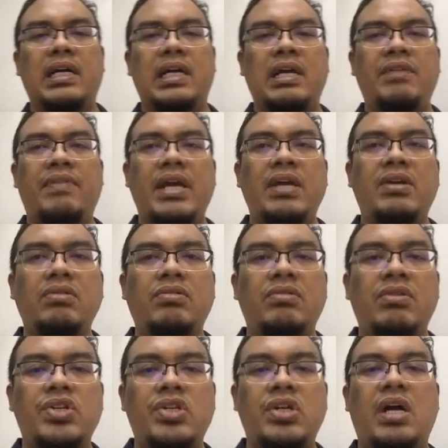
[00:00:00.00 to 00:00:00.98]
if I go to
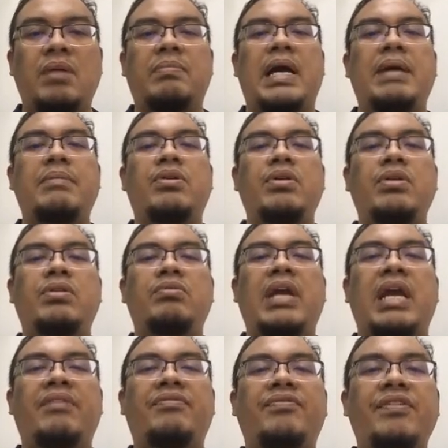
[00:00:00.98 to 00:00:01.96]
the shop, I'm going to
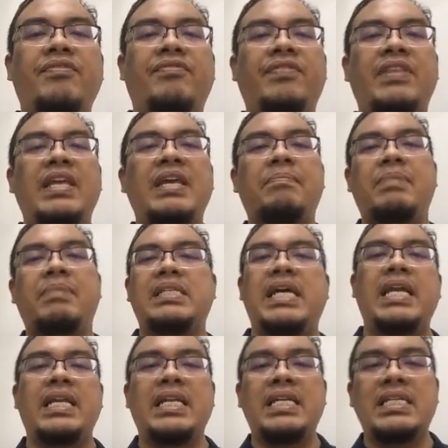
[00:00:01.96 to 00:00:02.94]
get
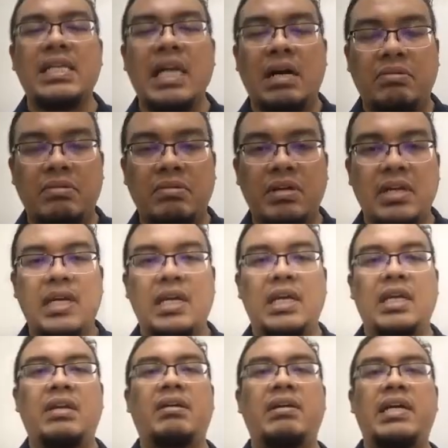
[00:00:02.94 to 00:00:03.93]
50% discount.
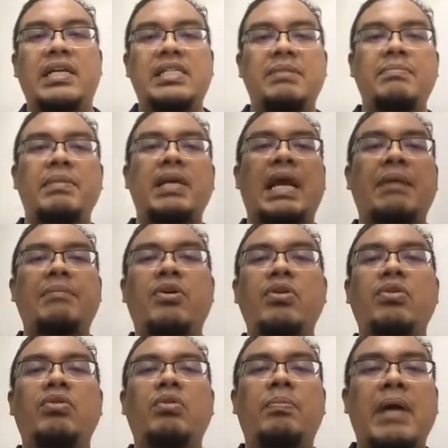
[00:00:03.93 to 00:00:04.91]
Now, does it mean I'm
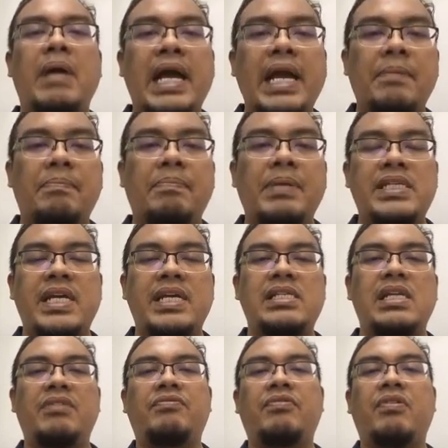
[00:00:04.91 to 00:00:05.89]
going to
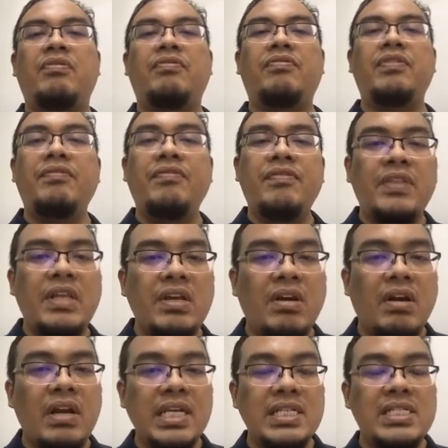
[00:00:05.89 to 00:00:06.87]
purchase it for
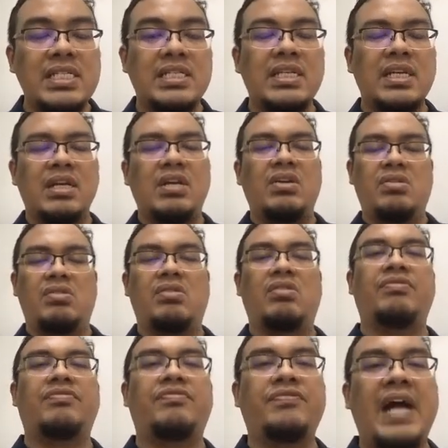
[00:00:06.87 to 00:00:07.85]
$50
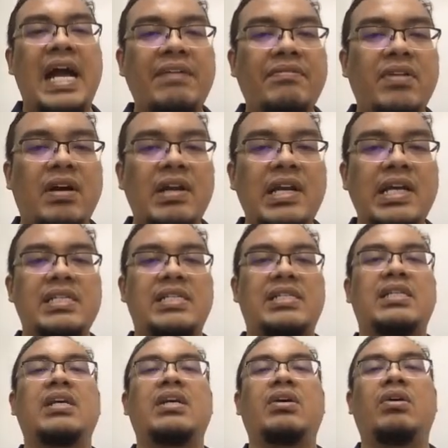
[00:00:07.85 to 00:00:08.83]
or
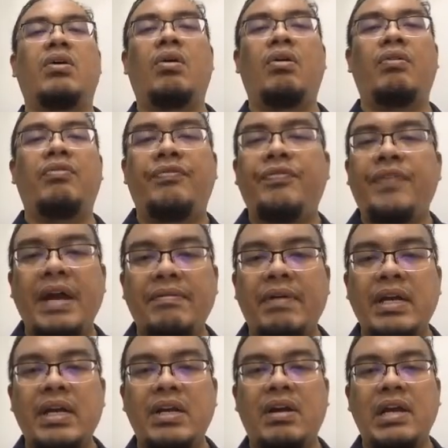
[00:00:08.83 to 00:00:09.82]
$5 or
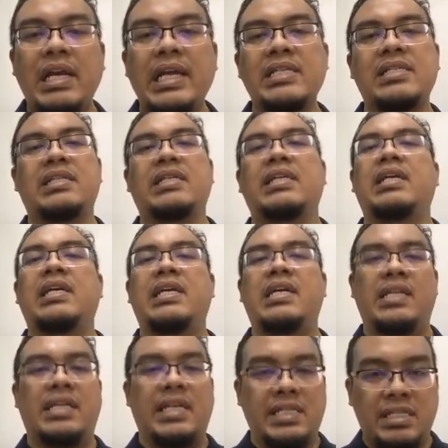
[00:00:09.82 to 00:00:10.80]
$500?
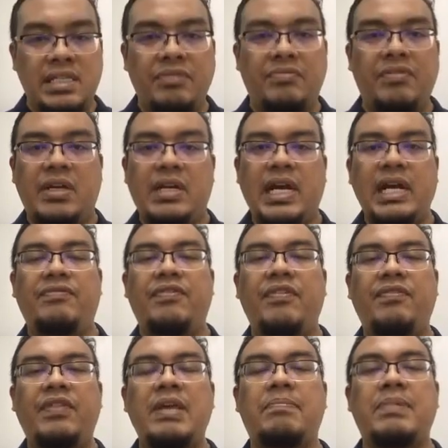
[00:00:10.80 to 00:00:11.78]
That's different, right?
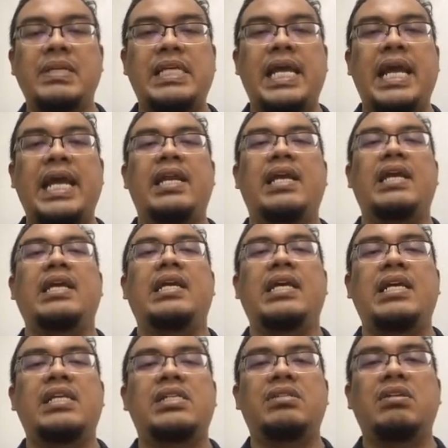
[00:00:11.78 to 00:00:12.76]
50%
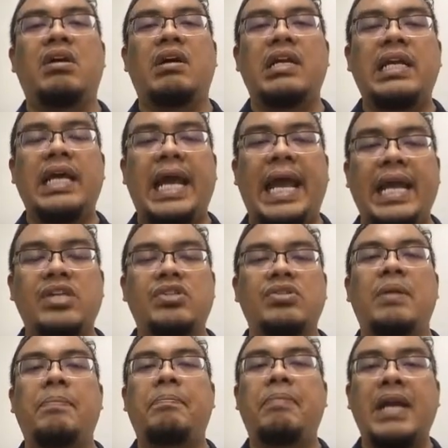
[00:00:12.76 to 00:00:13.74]
is not the
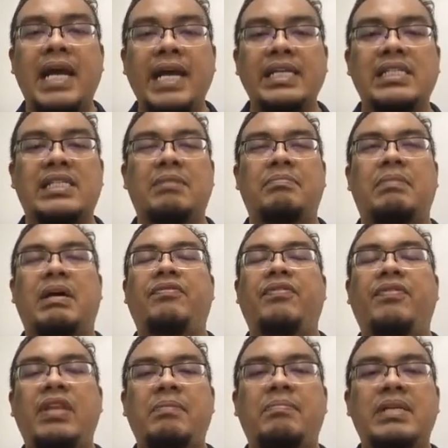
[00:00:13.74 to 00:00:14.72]
actual price, but
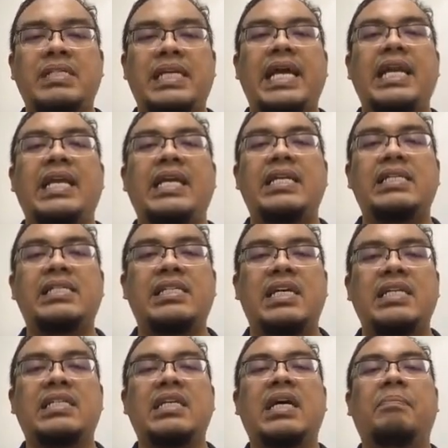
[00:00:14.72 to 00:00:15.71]
50% is
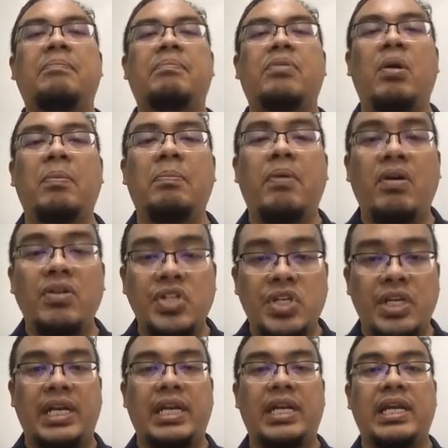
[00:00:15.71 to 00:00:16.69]
just a
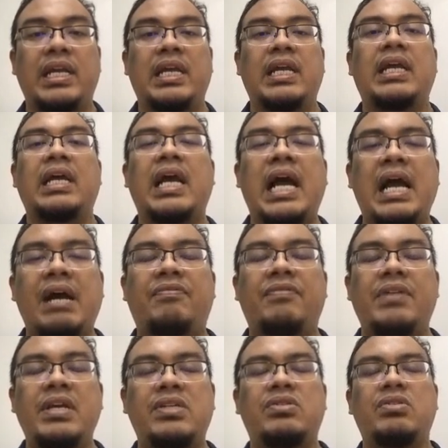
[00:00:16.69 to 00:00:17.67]
proportion.
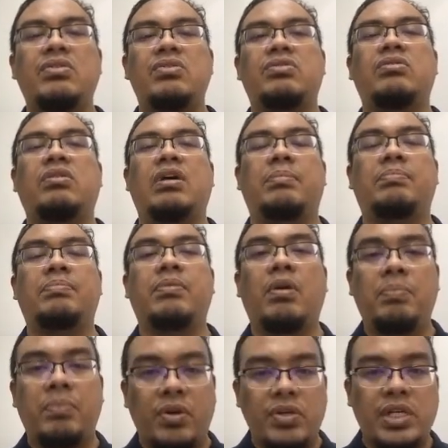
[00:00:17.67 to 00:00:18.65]
Half is also a
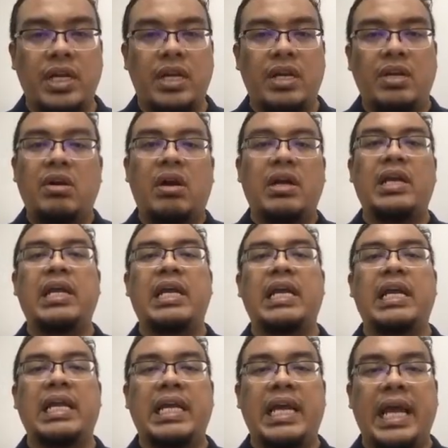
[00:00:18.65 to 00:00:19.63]
proportion, not
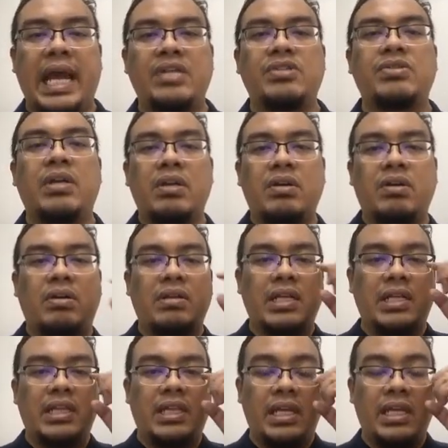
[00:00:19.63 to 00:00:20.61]
the actual
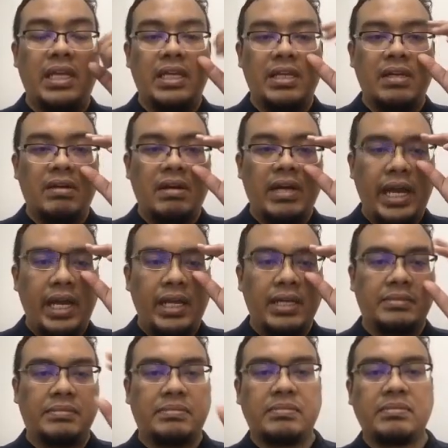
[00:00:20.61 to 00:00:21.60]
quantity. Okay?
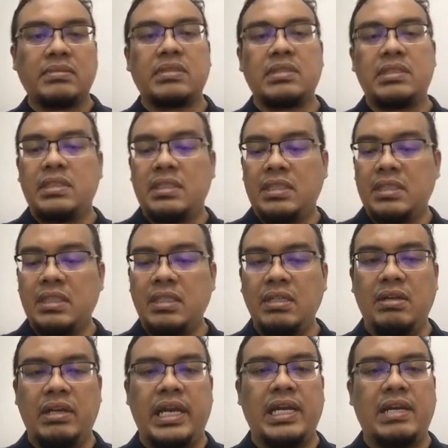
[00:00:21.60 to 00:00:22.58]

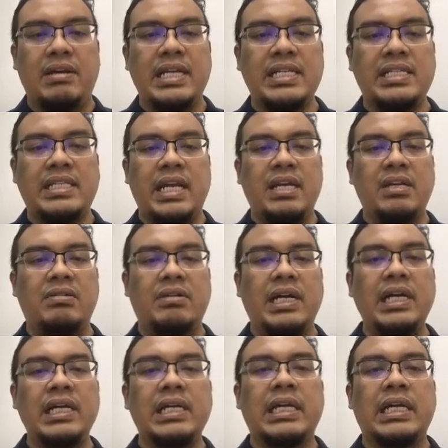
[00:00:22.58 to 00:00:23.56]
Okay, now let's take a look
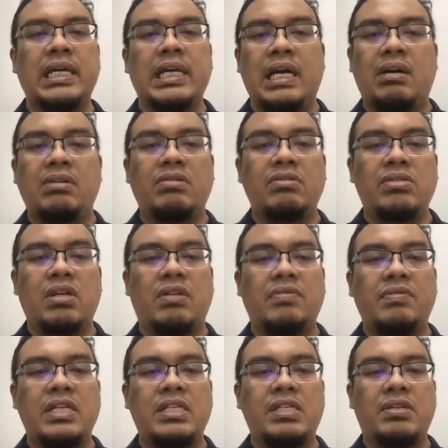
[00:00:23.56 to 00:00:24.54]
how to
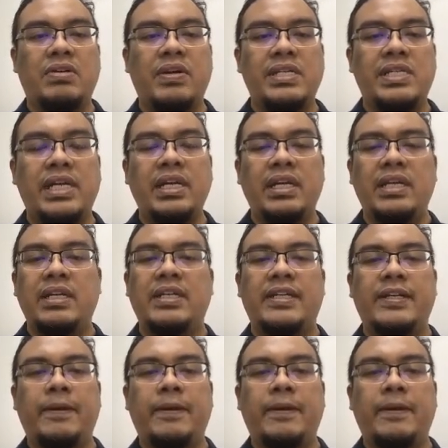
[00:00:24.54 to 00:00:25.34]
solve this question.